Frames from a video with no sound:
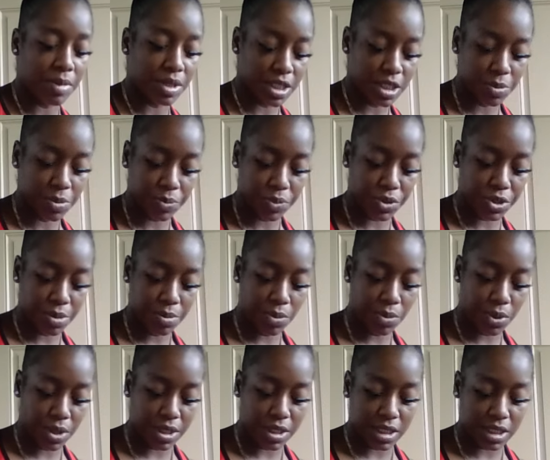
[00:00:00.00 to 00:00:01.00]
And this pretty
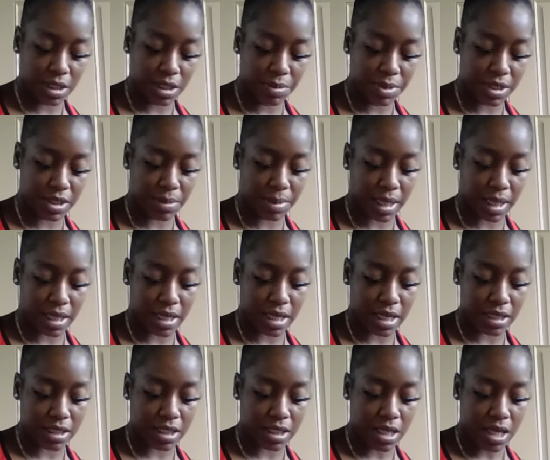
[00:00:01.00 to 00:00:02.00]
boy, this could be somebody
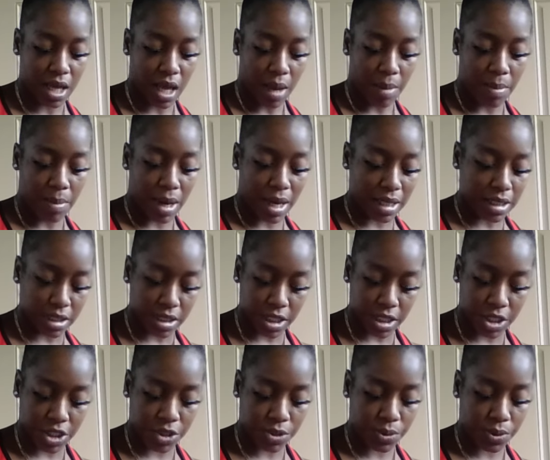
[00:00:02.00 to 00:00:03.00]
that's
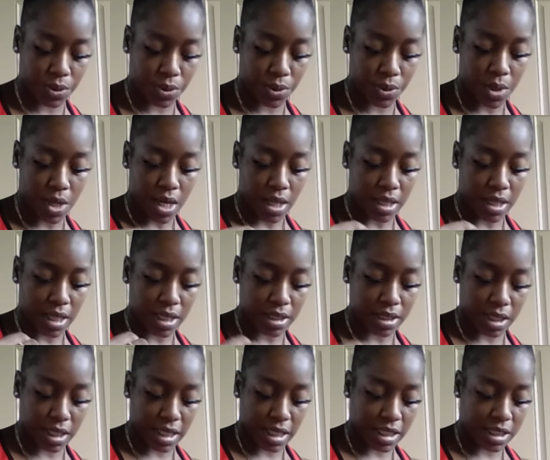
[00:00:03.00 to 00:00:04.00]
bisexual,
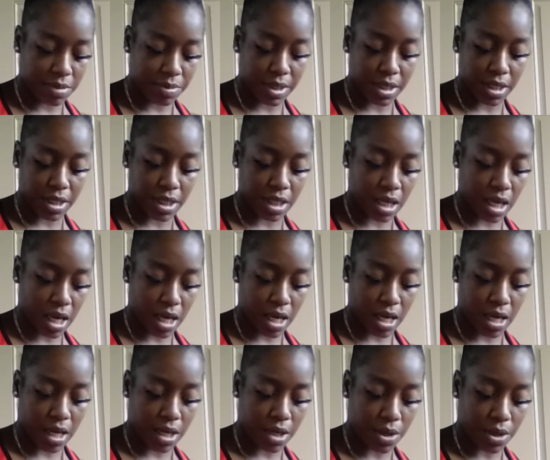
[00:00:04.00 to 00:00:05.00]
that's lesbian,
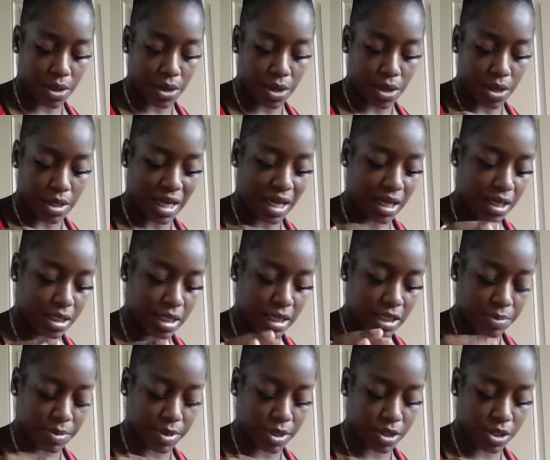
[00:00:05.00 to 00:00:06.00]
gay, not
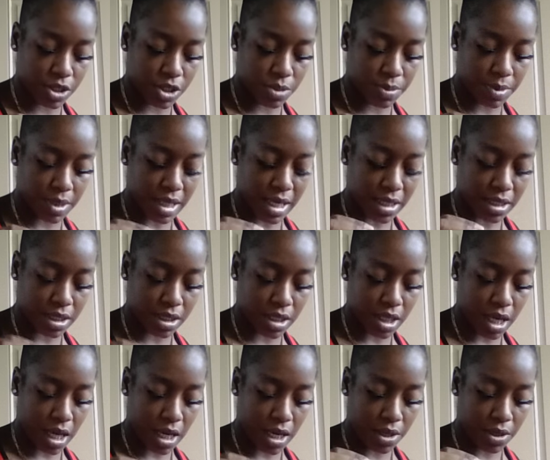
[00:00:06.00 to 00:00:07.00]
lesbian, excuse me, that's
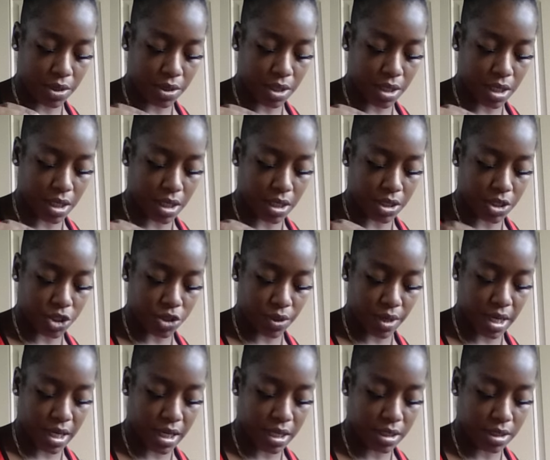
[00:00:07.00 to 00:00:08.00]
gay or uh,
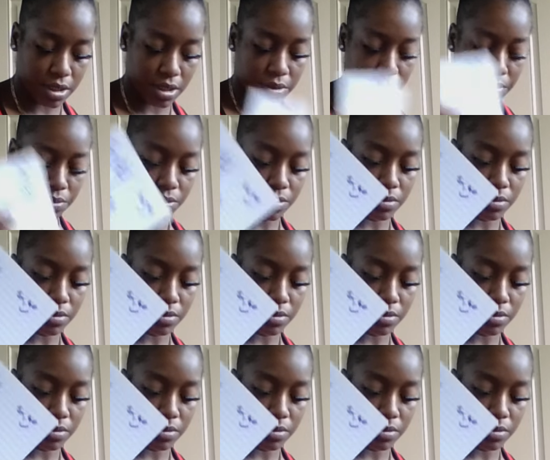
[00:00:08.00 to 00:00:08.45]
trans.